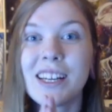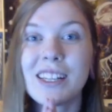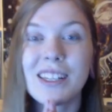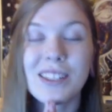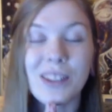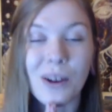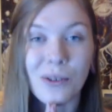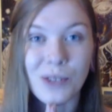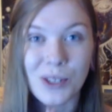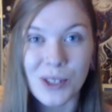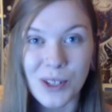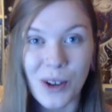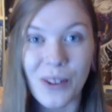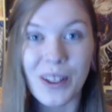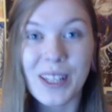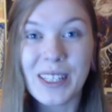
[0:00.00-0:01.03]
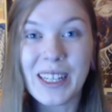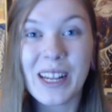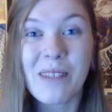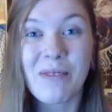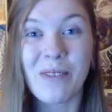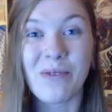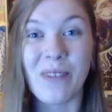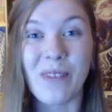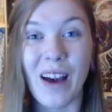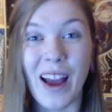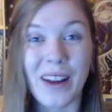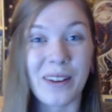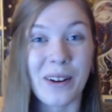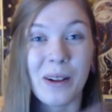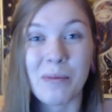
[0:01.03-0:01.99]
So just know that it's gonna be
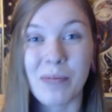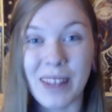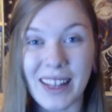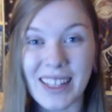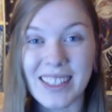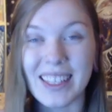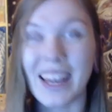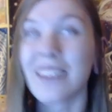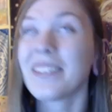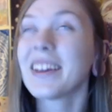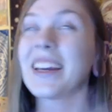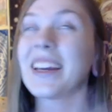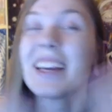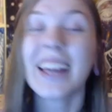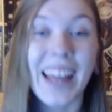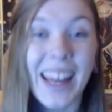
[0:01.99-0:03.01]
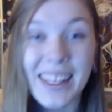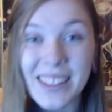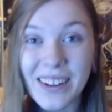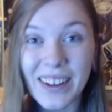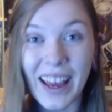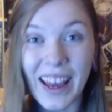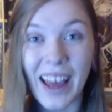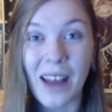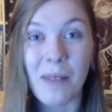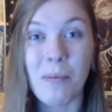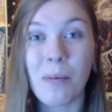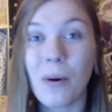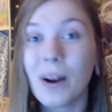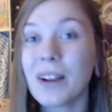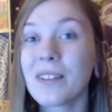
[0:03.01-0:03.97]
fine, you're completely safe. It's okay.
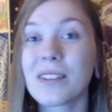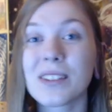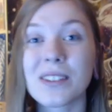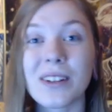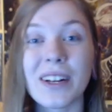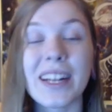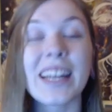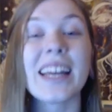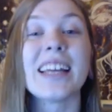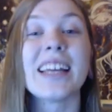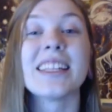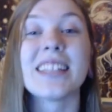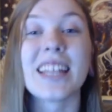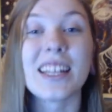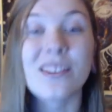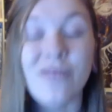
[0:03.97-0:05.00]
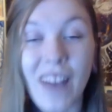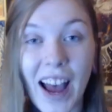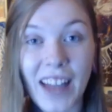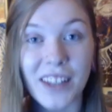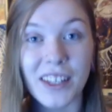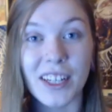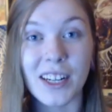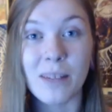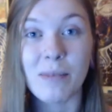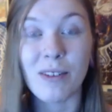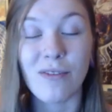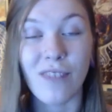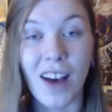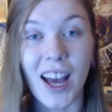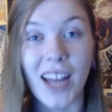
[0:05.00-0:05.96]
The point of the story is that it's fine, you're gonna
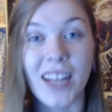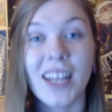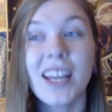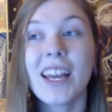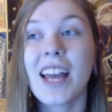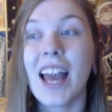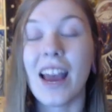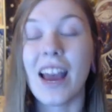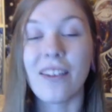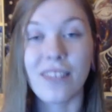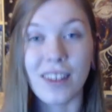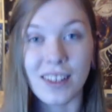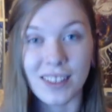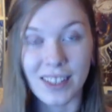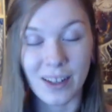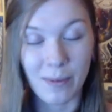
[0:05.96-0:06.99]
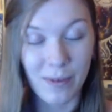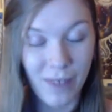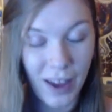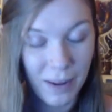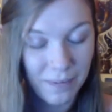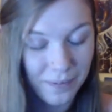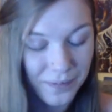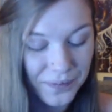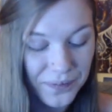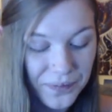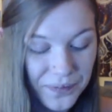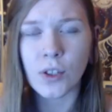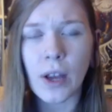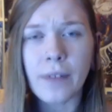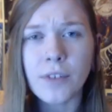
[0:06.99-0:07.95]
be fine, everything's gonna be fine.
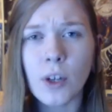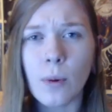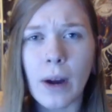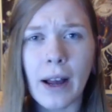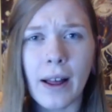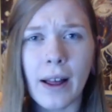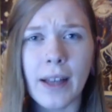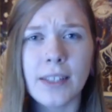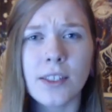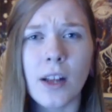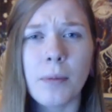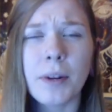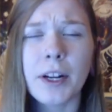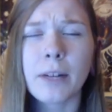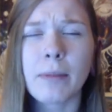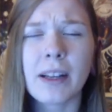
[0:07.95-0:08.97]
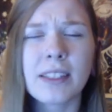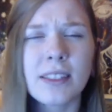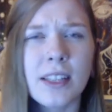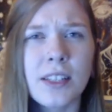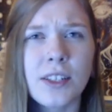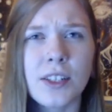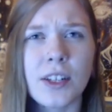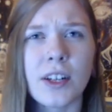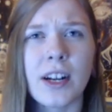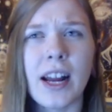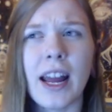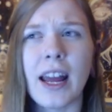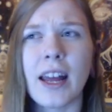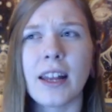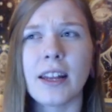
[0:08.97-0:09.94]
So after a while, I stopped hearing my sister
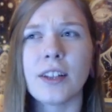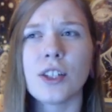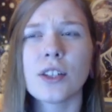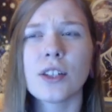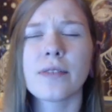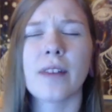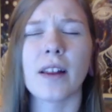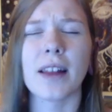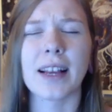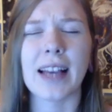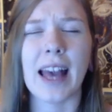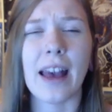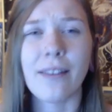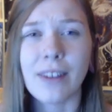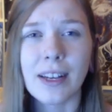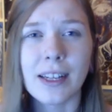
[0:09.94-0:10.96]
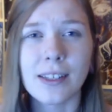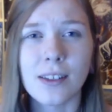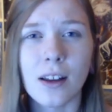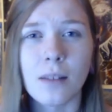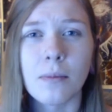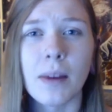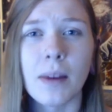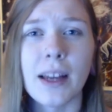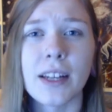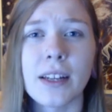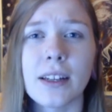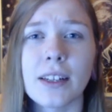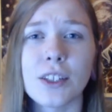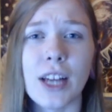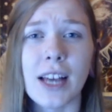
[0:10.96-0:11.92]
and it just felt like a heaviness on
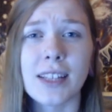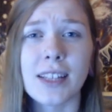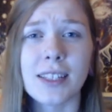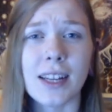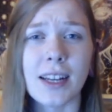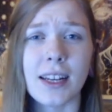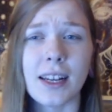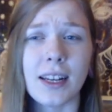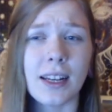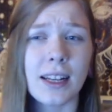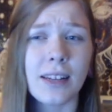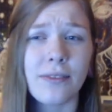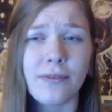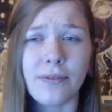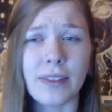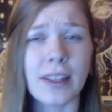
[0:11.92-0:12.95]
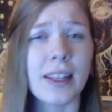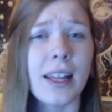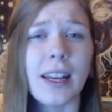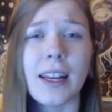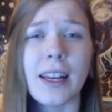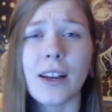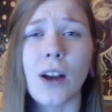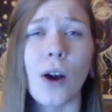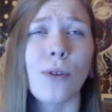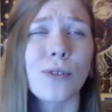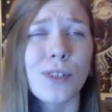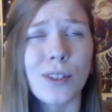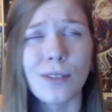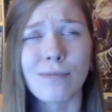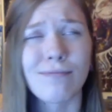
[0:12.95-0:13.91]
my chest. I didn't feel any
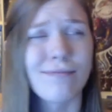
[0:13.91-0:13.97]
coats or